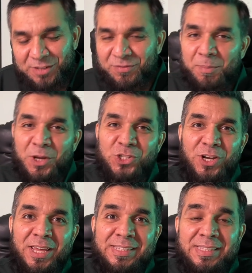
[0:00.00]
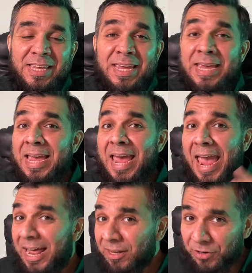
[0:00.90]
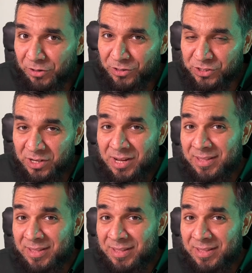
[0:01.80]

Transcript: If the patient is the elders,